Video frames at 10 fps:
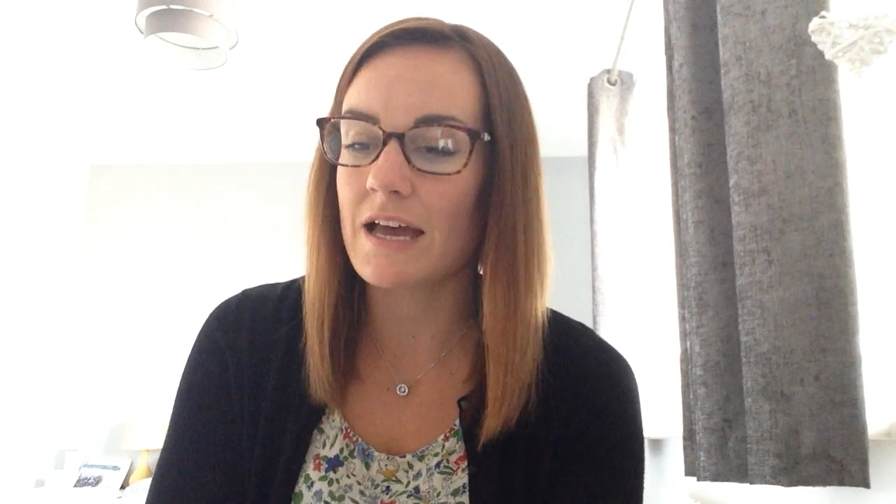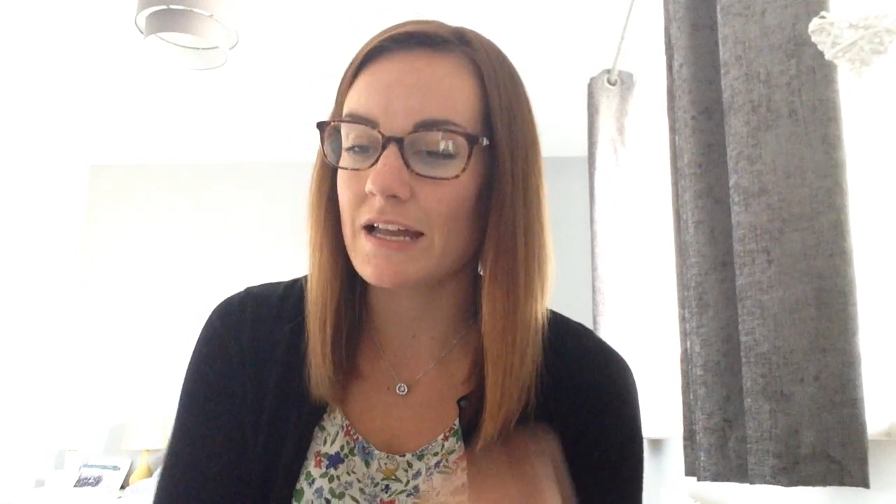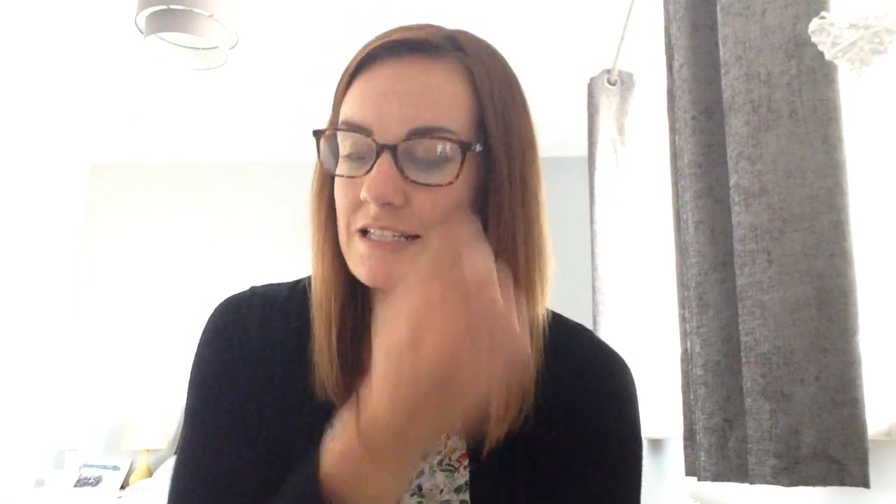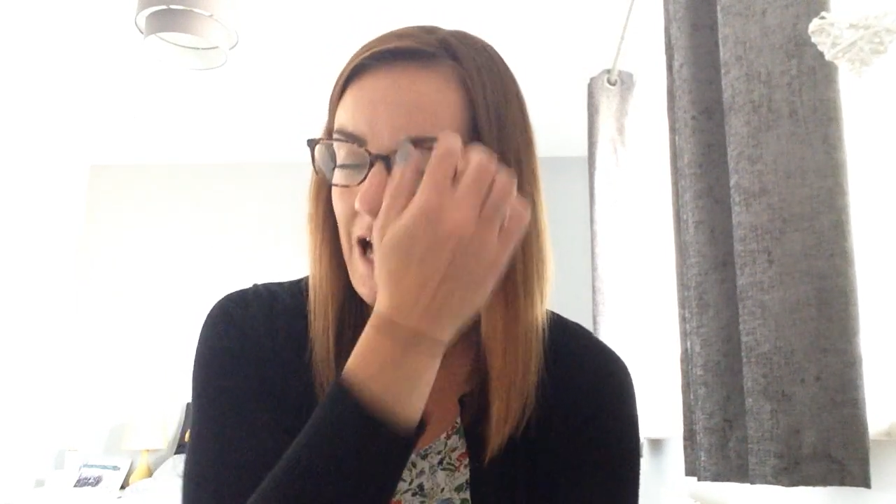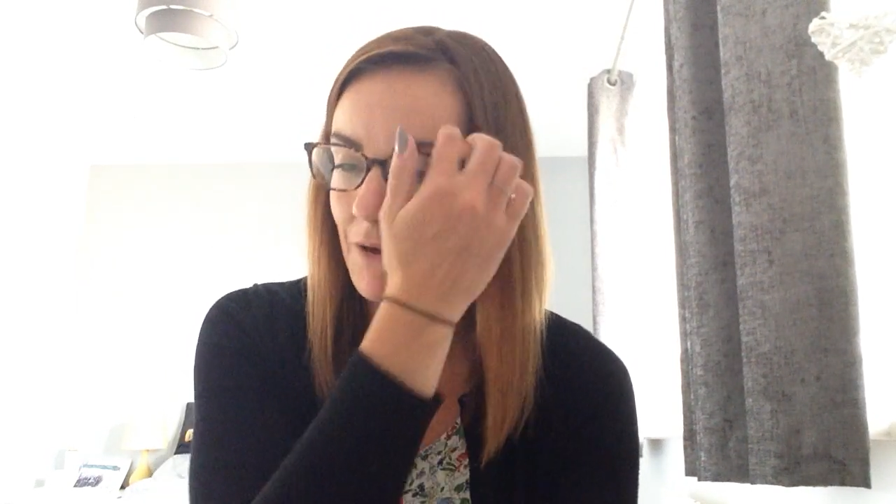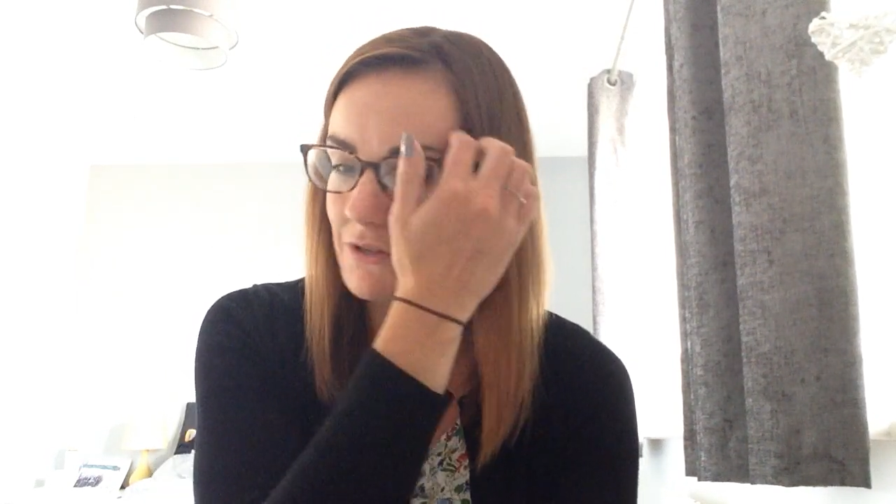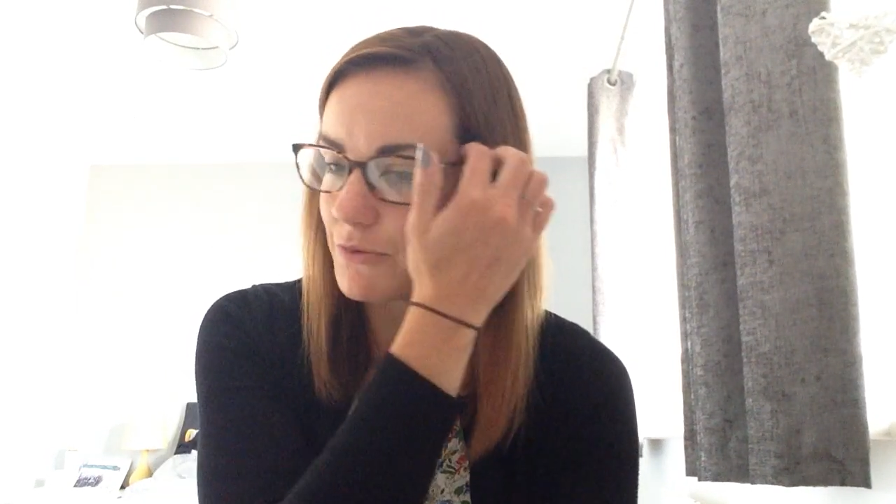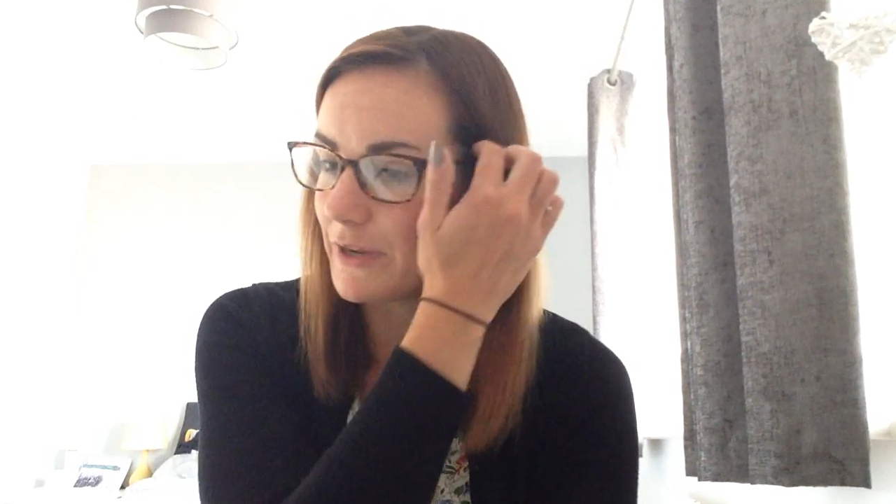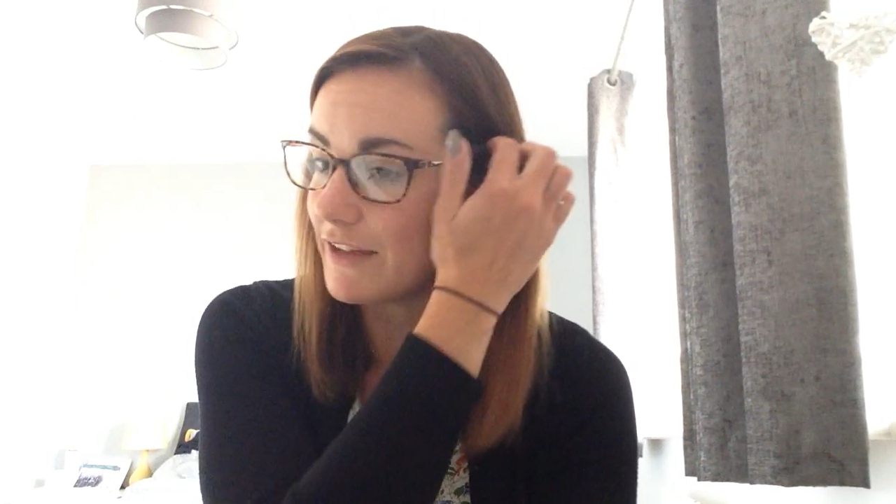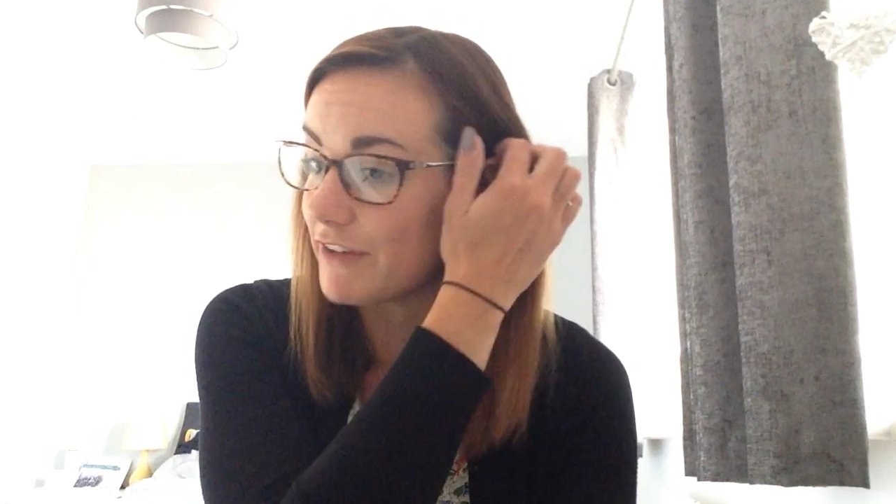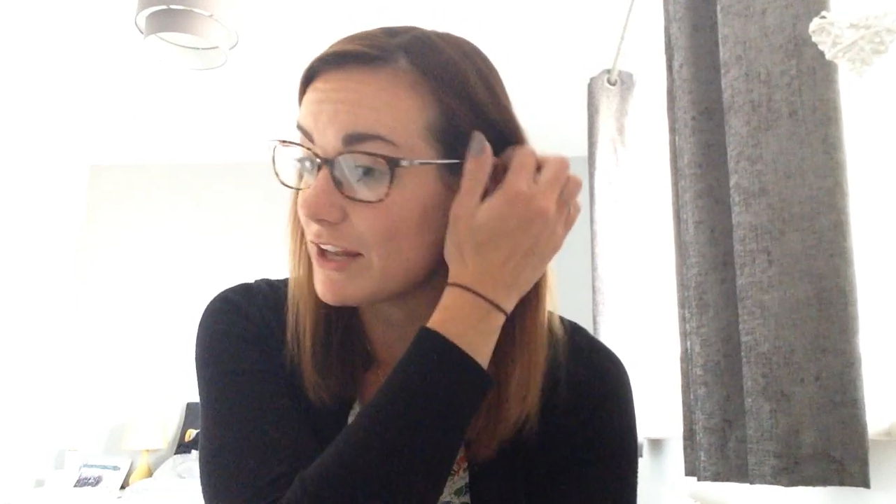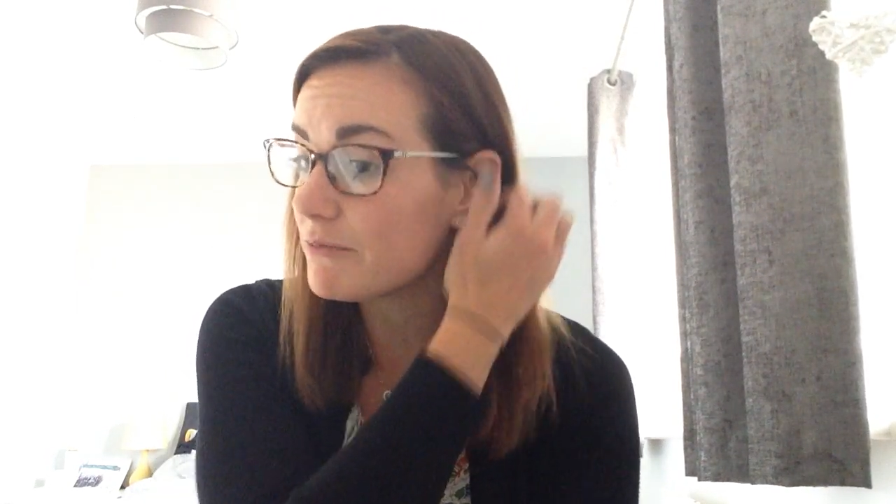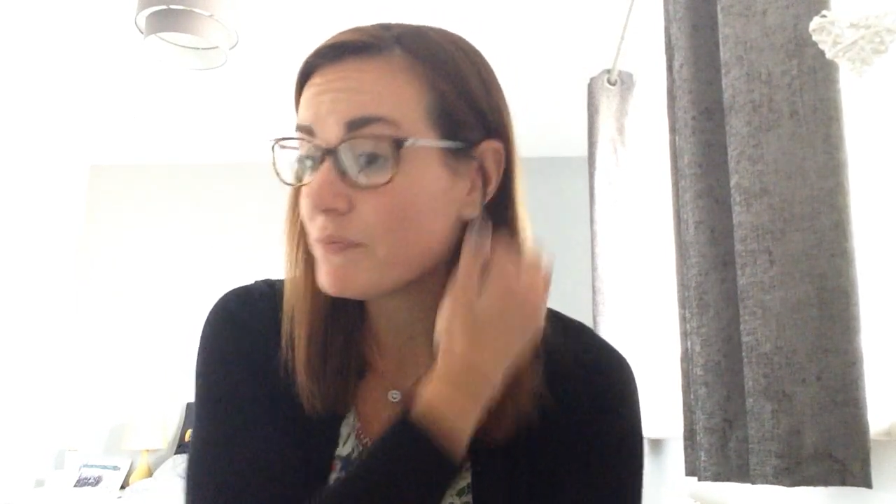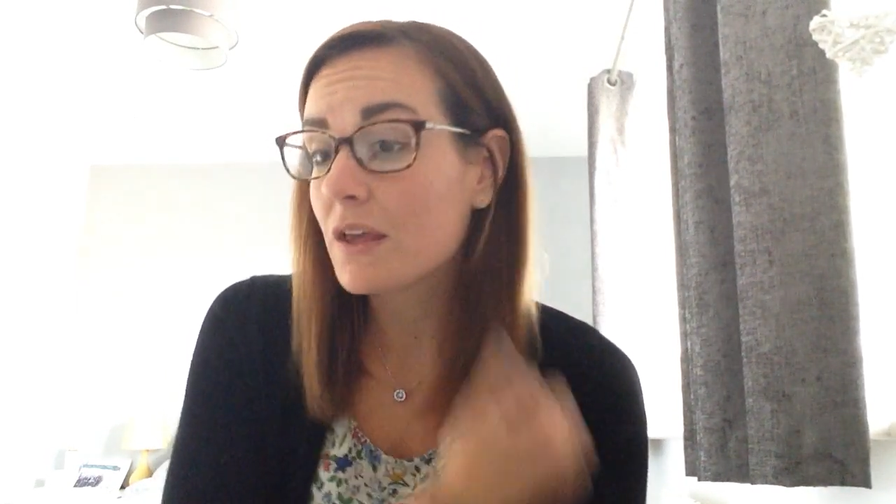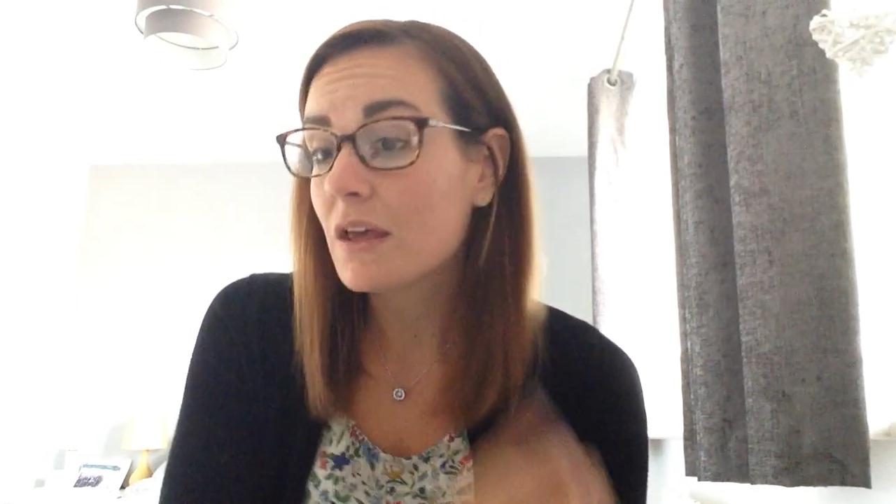and towns that we live in.